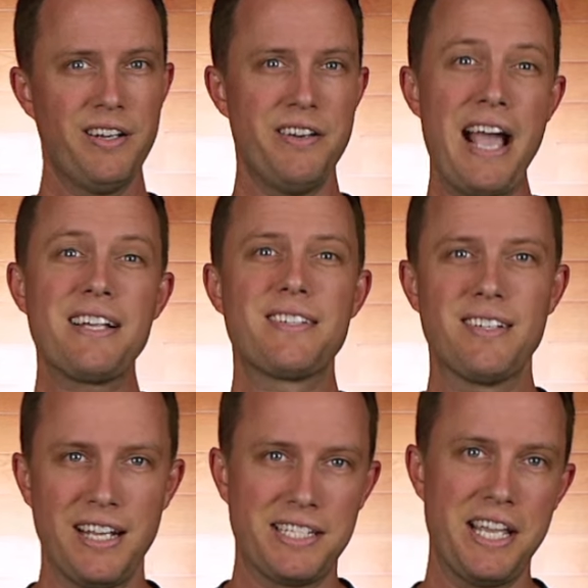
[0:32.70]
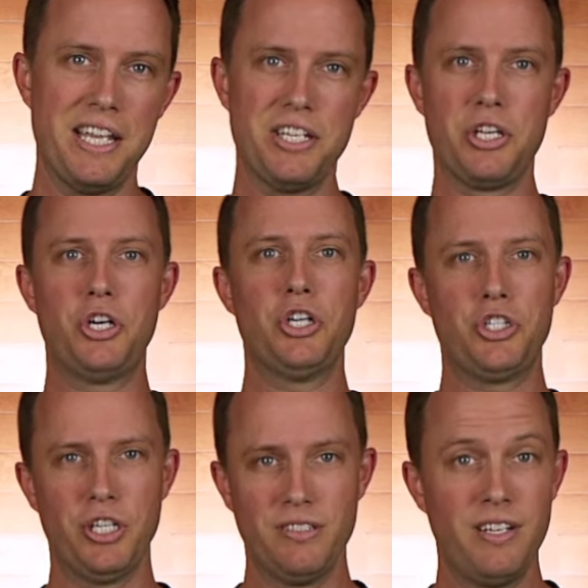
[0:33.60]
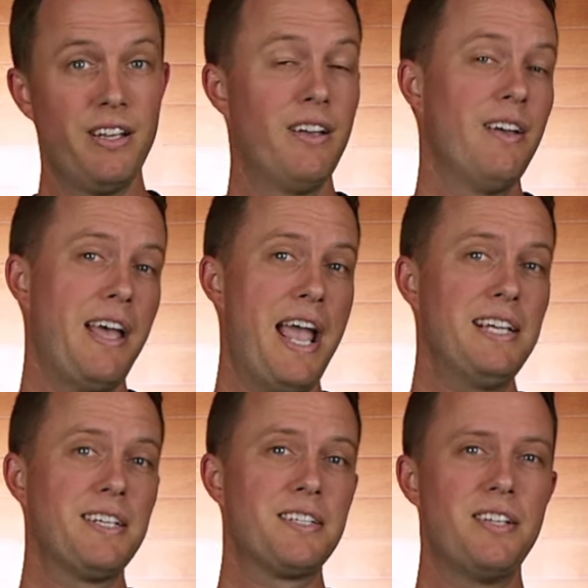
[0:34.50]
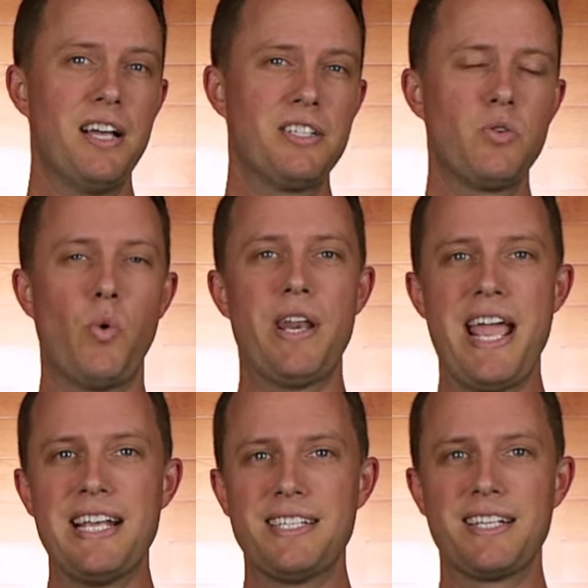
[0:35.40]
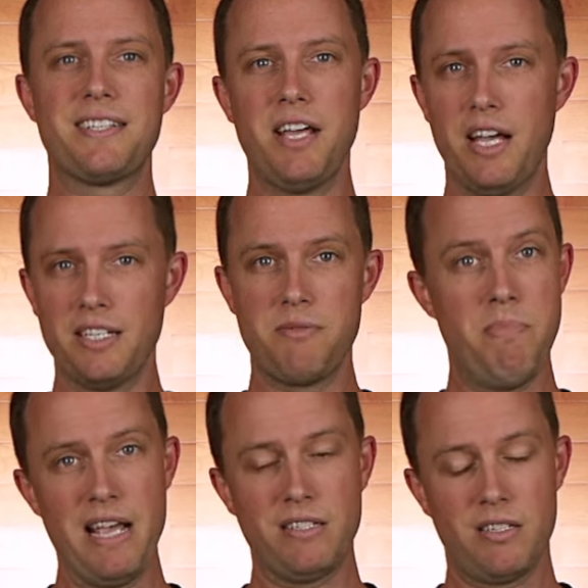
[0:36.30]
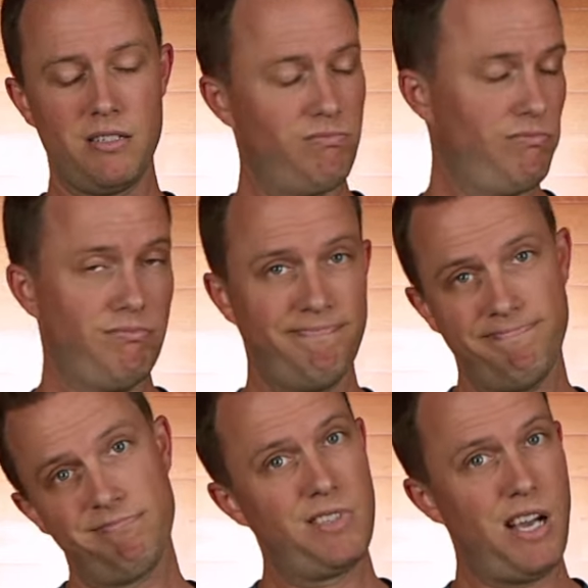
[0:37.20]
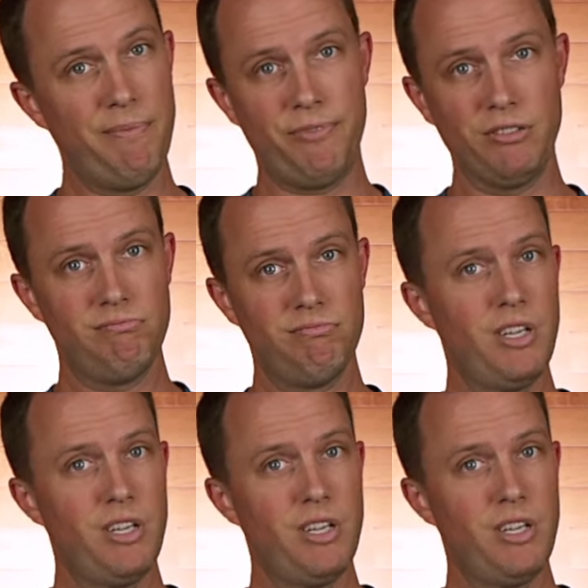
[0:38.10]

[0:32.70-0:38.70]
Next, let's get into the cushion. ASICS does what ASICS does best. Comfort.